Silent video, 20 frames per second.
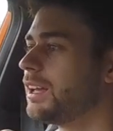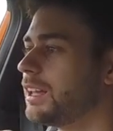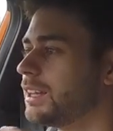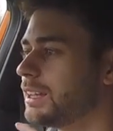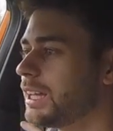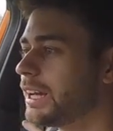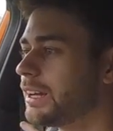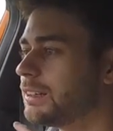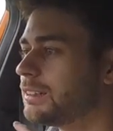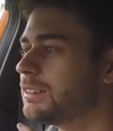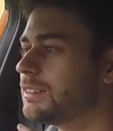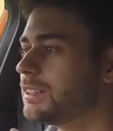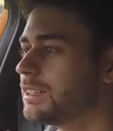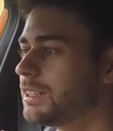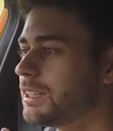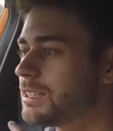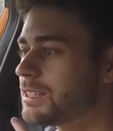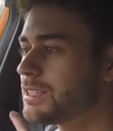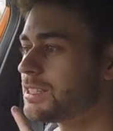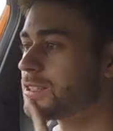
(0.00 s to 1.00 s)
Now,
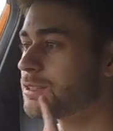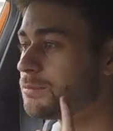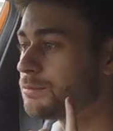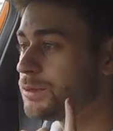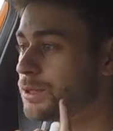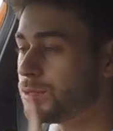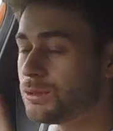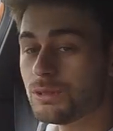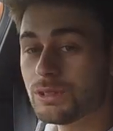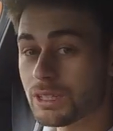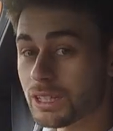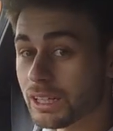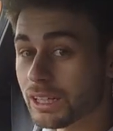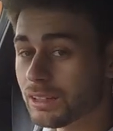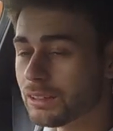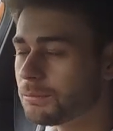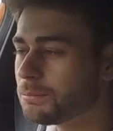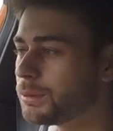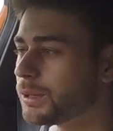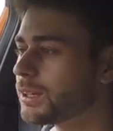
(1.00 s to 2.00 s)
this is amusing
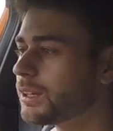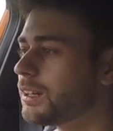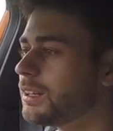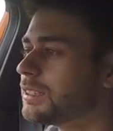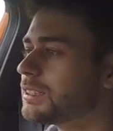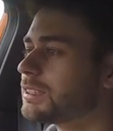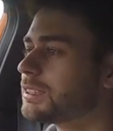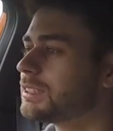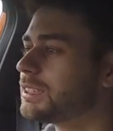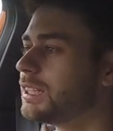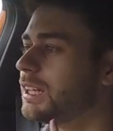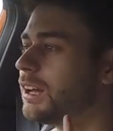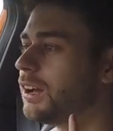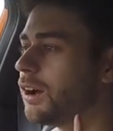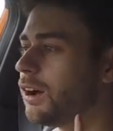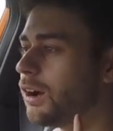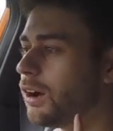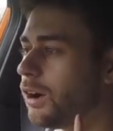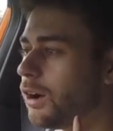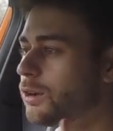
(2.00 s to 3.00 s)
because
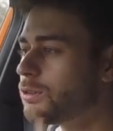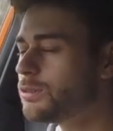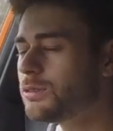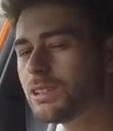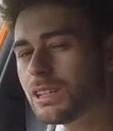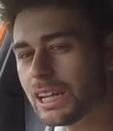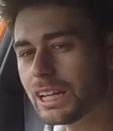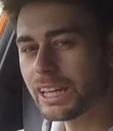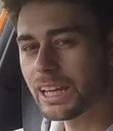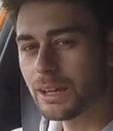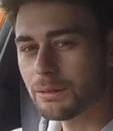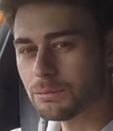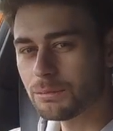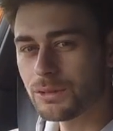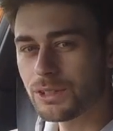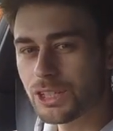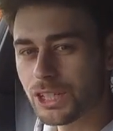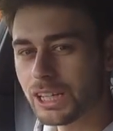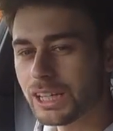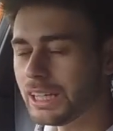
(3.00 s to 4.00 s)
only
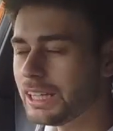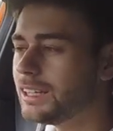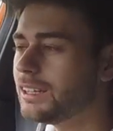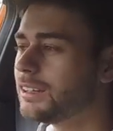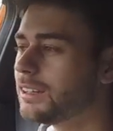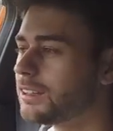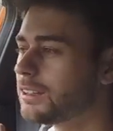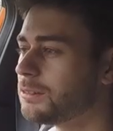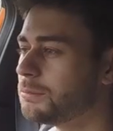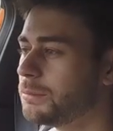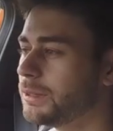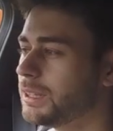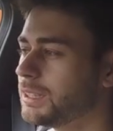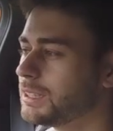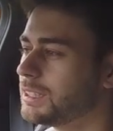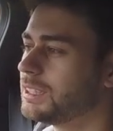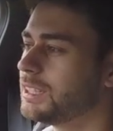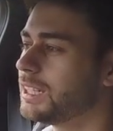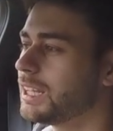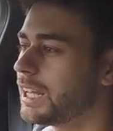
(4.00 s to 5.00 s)
MG could build
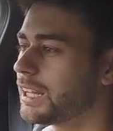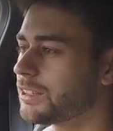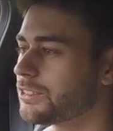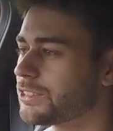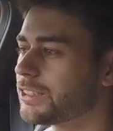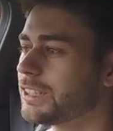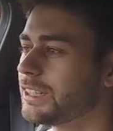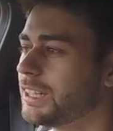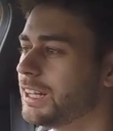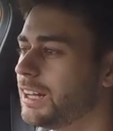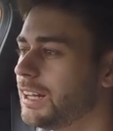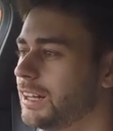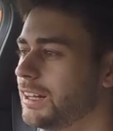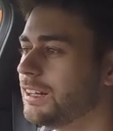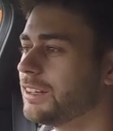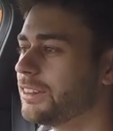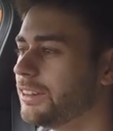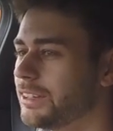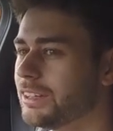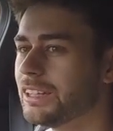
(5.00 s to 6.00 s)
an electric car
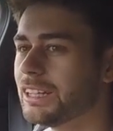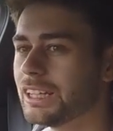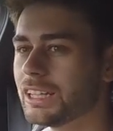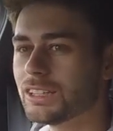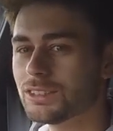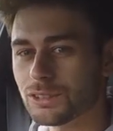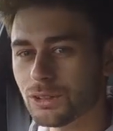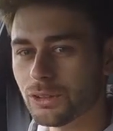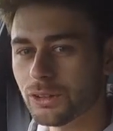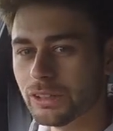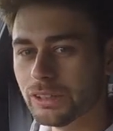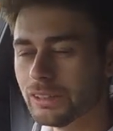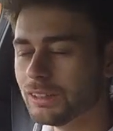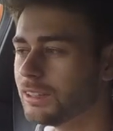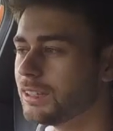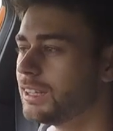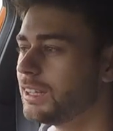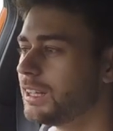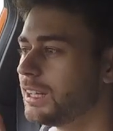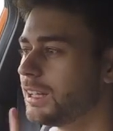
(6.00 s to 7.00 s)
that leaks oil.
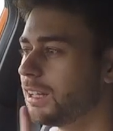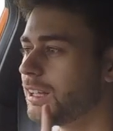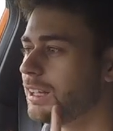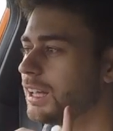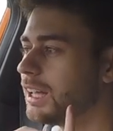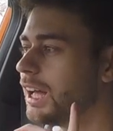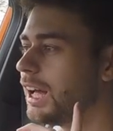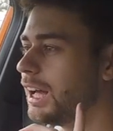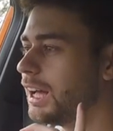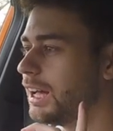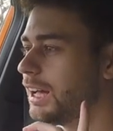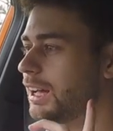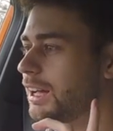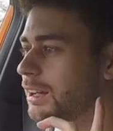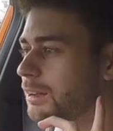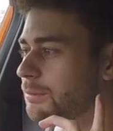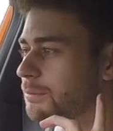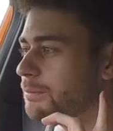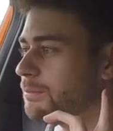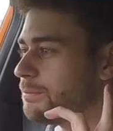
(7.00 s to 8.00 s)

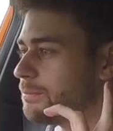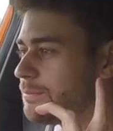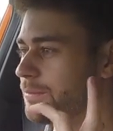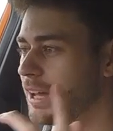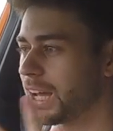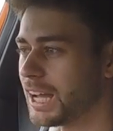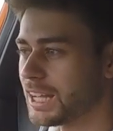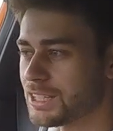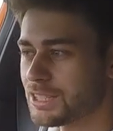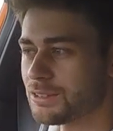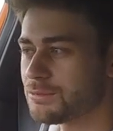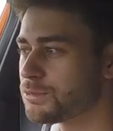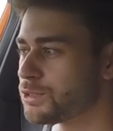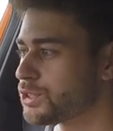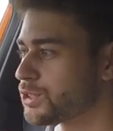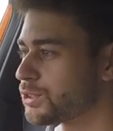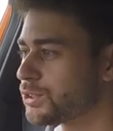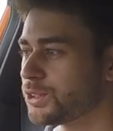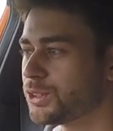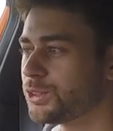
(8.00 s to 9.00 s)
Um, as I'm
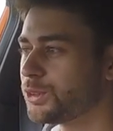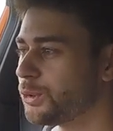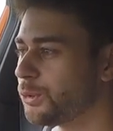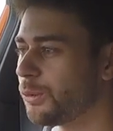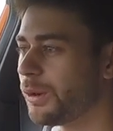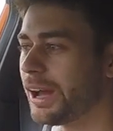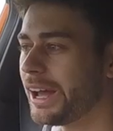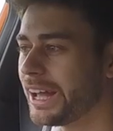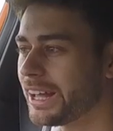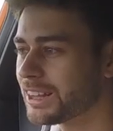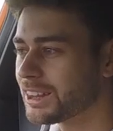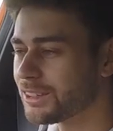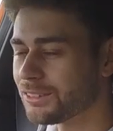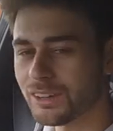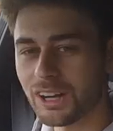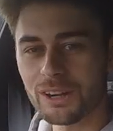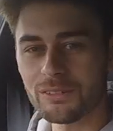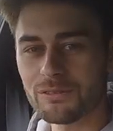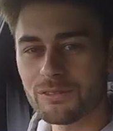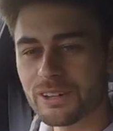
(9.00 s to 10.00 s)
sure you're aware, there
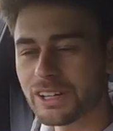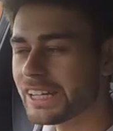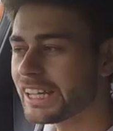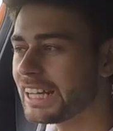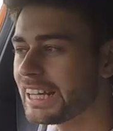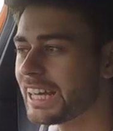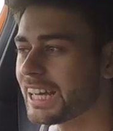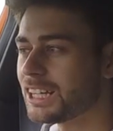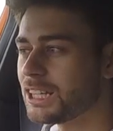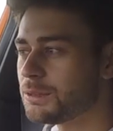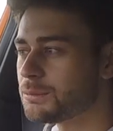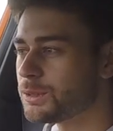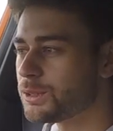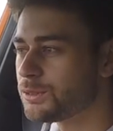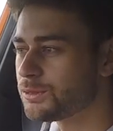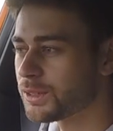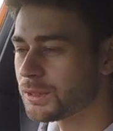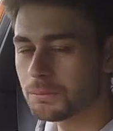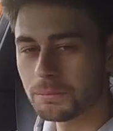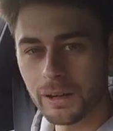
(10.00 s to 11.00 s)
aren't really any
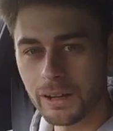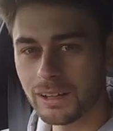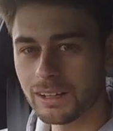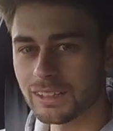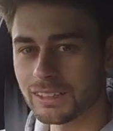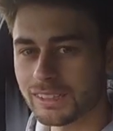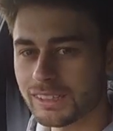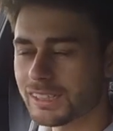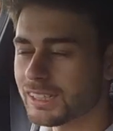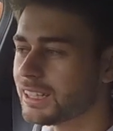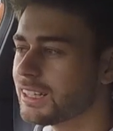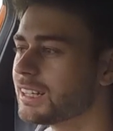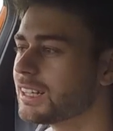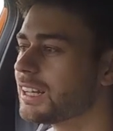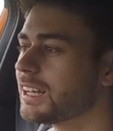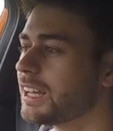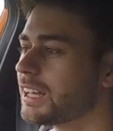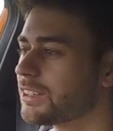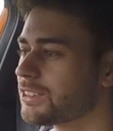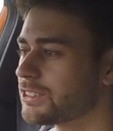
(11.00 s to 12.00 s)
moving parts in an
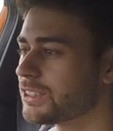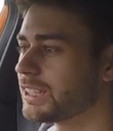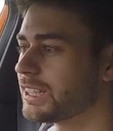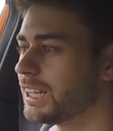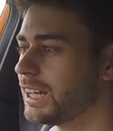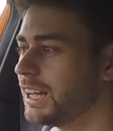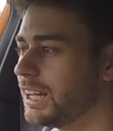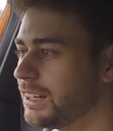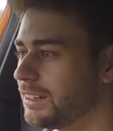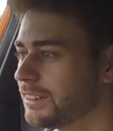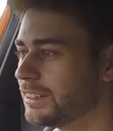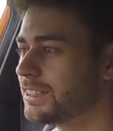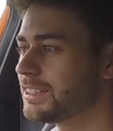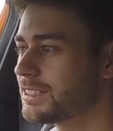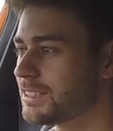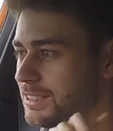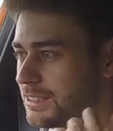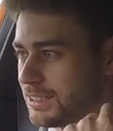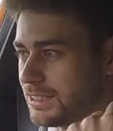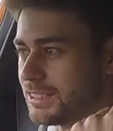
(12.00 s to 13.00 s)
electric car,
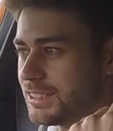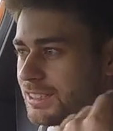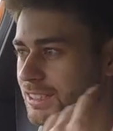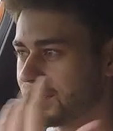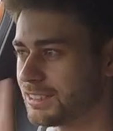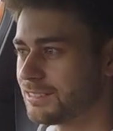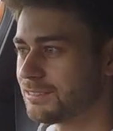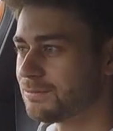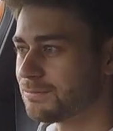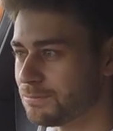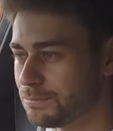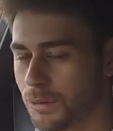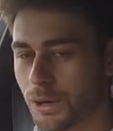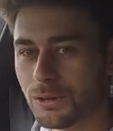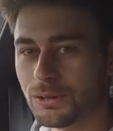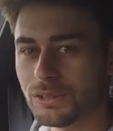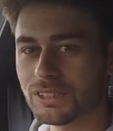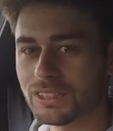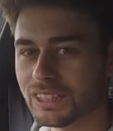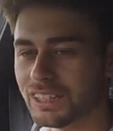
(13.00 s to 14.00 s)
it's just
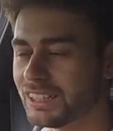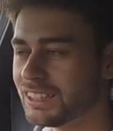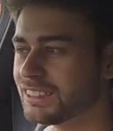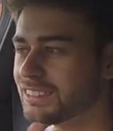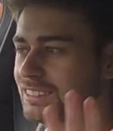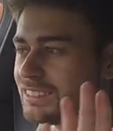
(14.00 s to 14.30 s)
motor